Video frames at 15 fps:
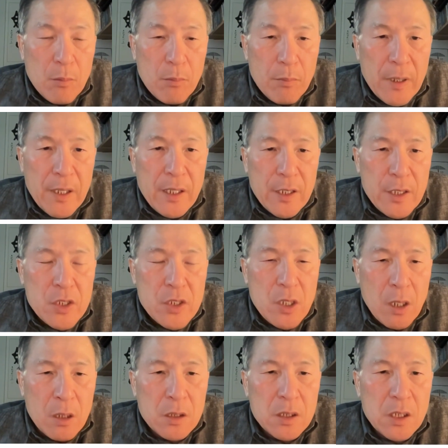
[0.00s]
but it's
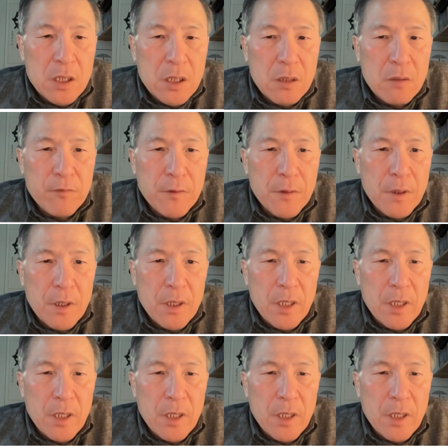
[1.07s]
only for